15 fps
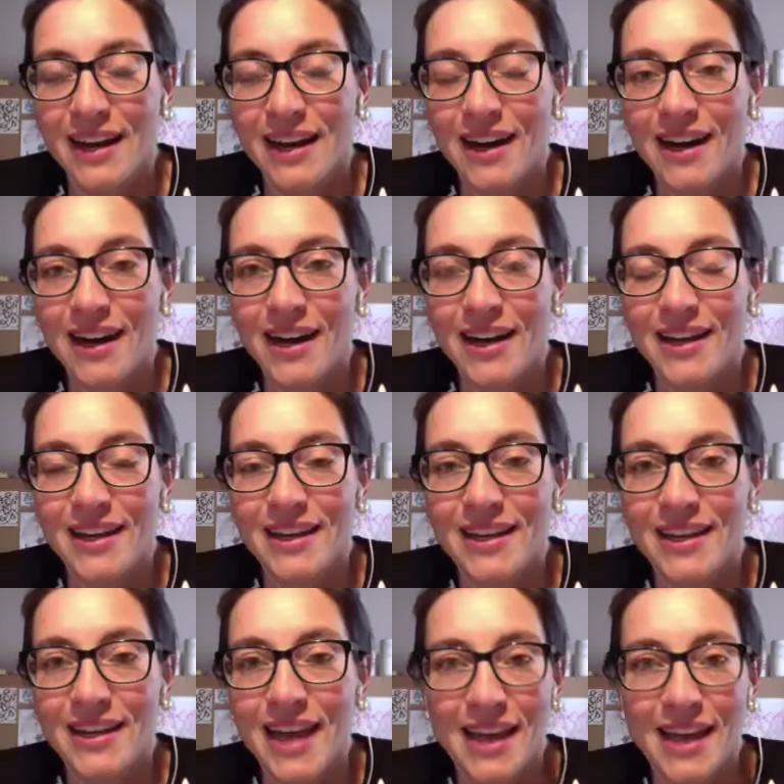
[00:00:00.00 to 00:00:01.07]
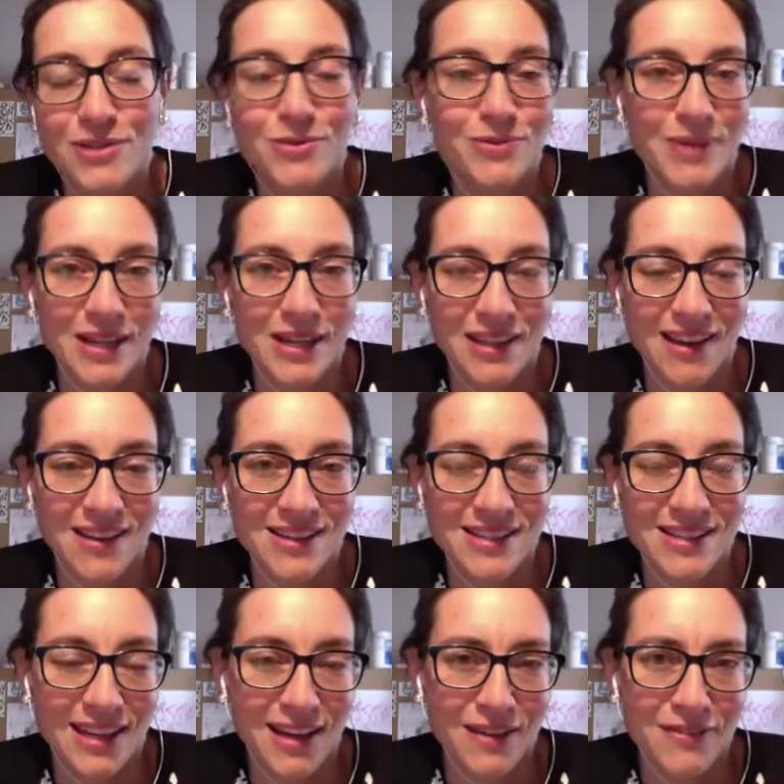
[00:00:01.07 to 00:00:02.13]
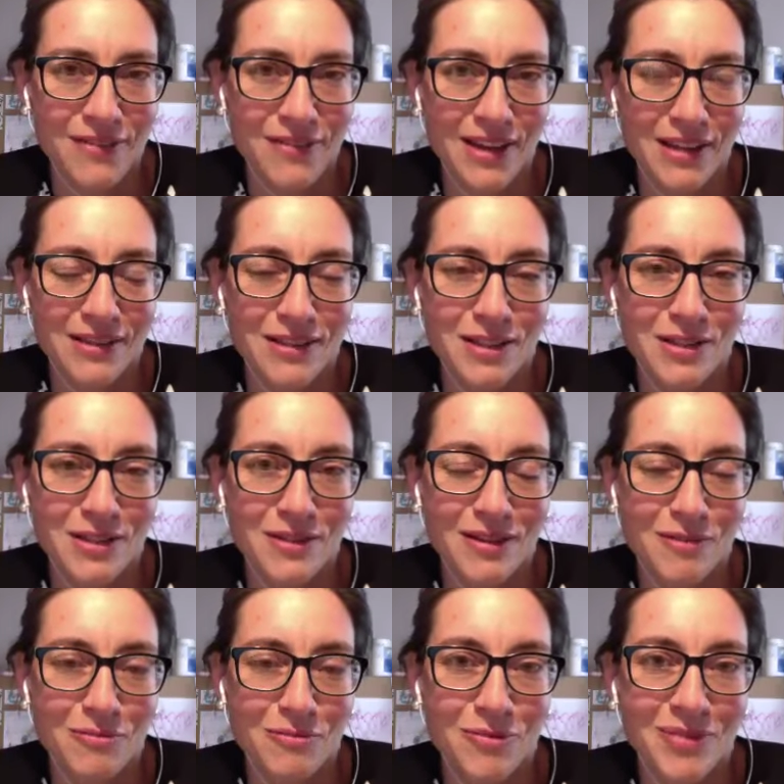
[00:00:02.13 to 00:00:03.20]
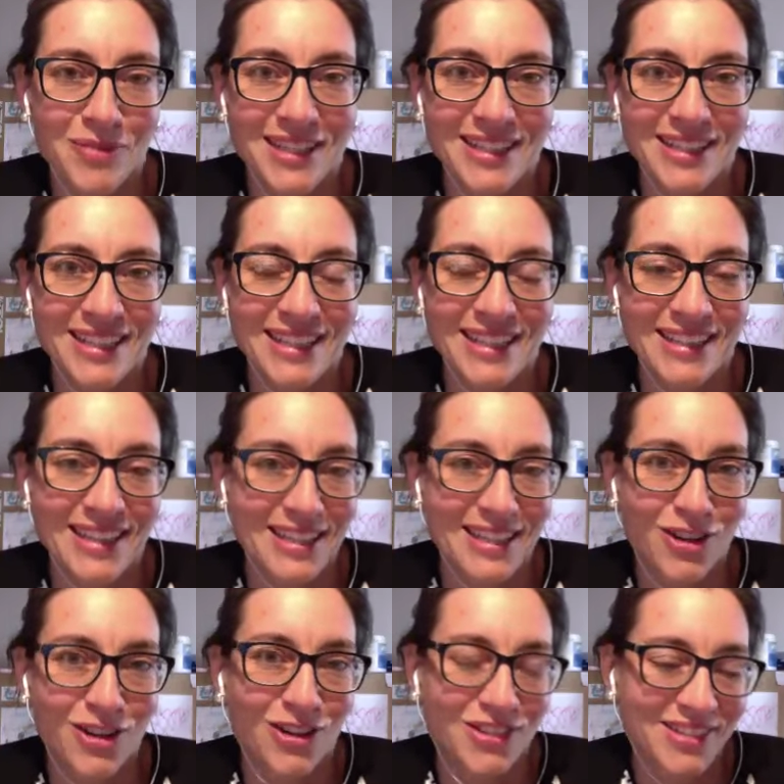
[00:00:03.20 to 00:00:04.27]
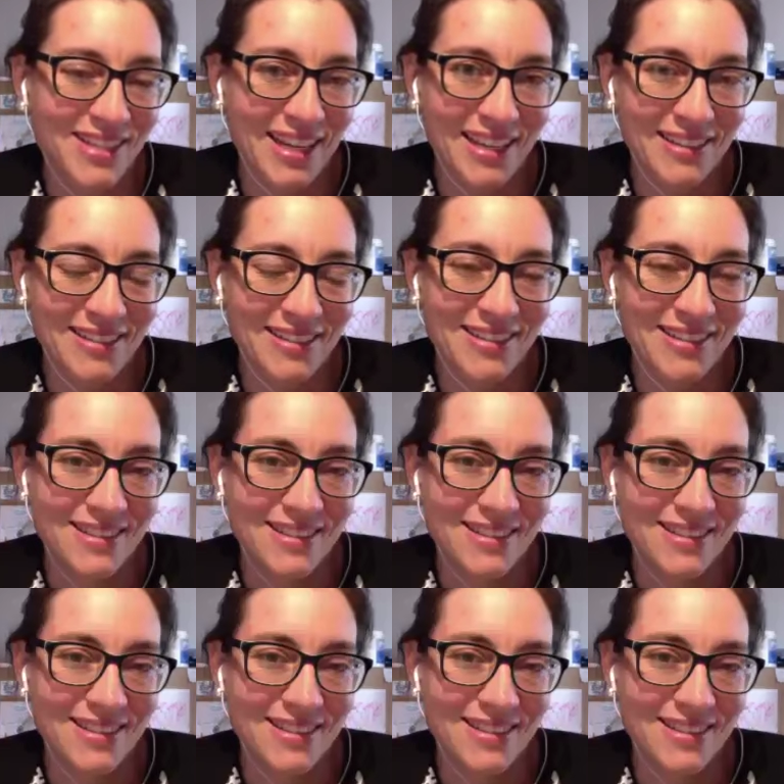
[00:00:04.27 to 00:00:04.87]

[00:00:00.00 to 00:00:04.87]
I had to realize that I felt pretty discontent,